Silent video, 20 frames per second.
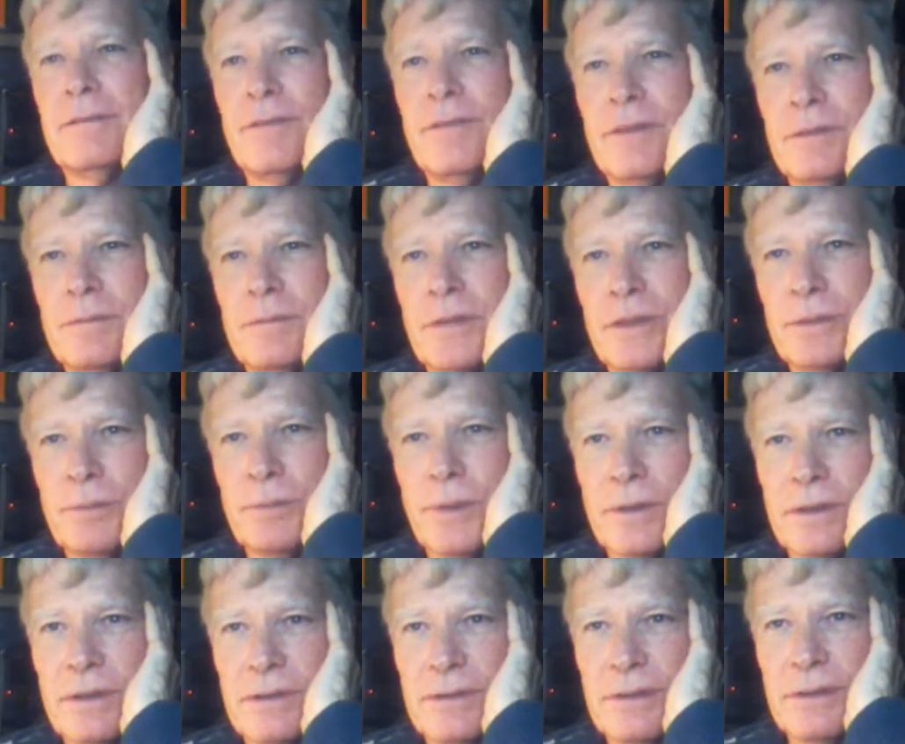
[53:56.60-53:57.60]
for the most
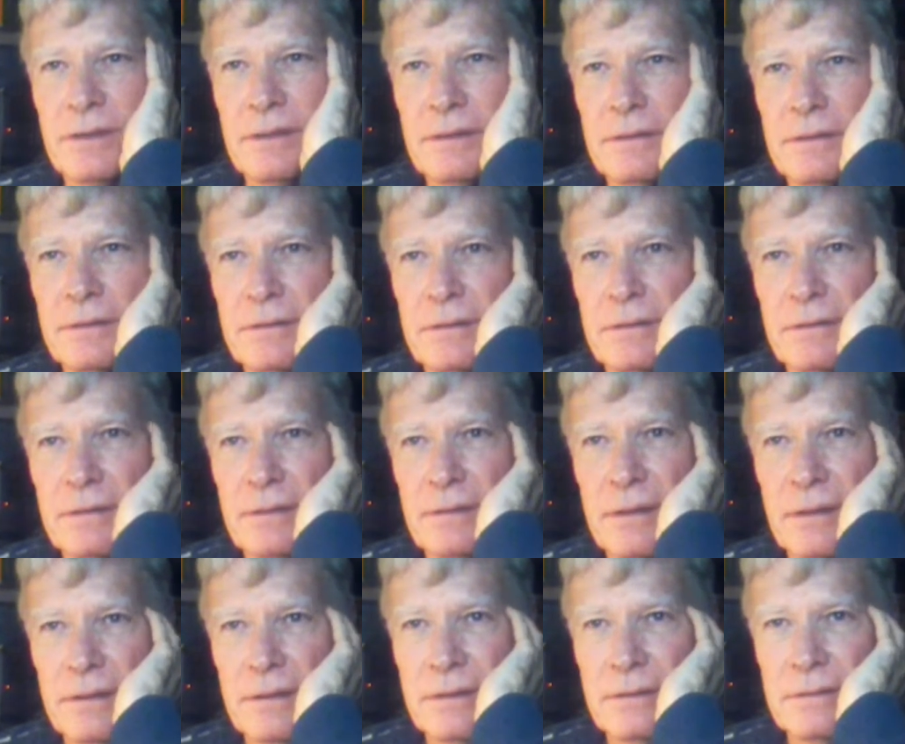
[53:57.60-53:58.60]
part on your own,
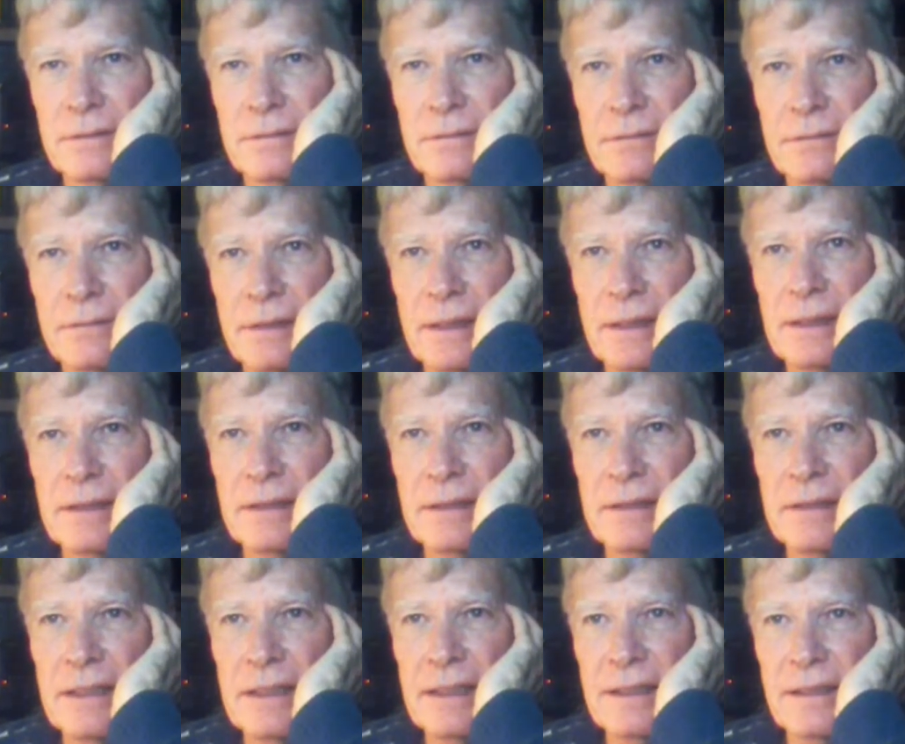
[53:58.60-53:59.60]

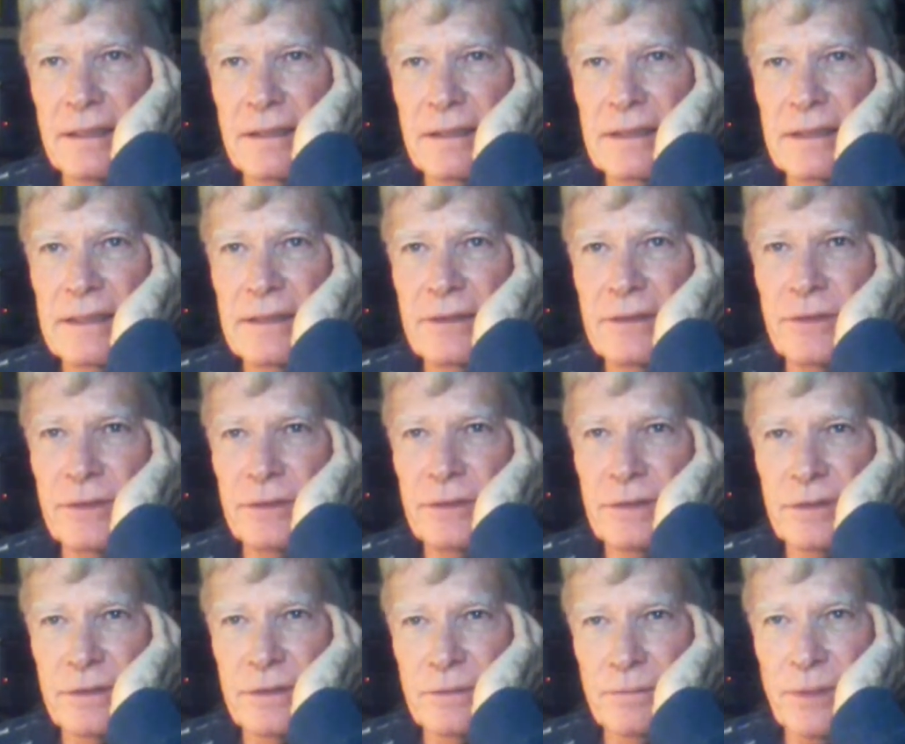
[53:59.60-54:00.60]
and they can lead you
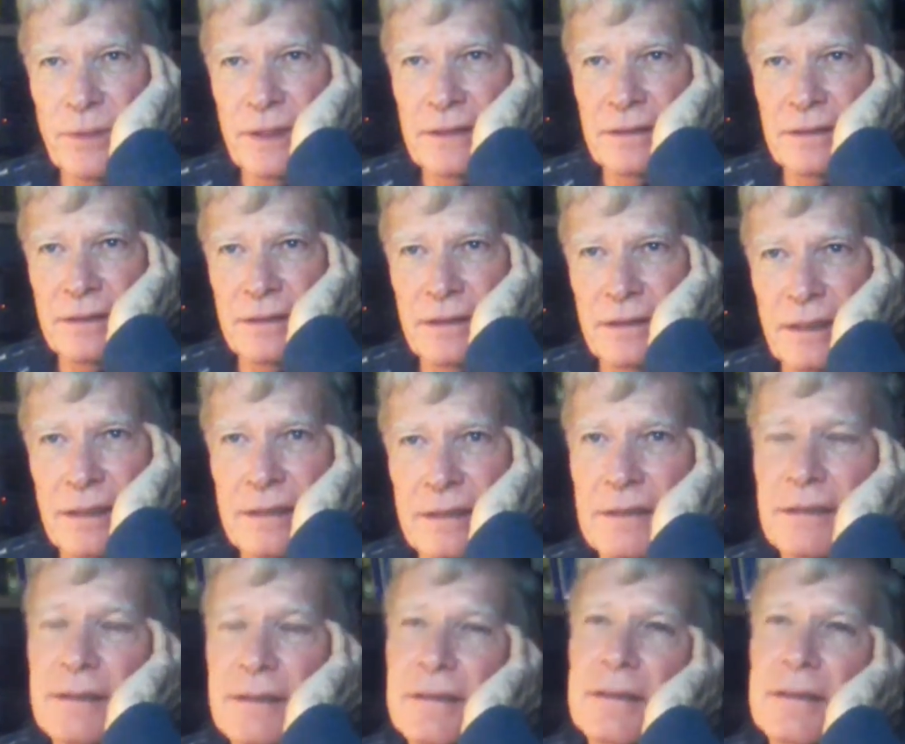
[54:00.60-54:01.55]
to some places that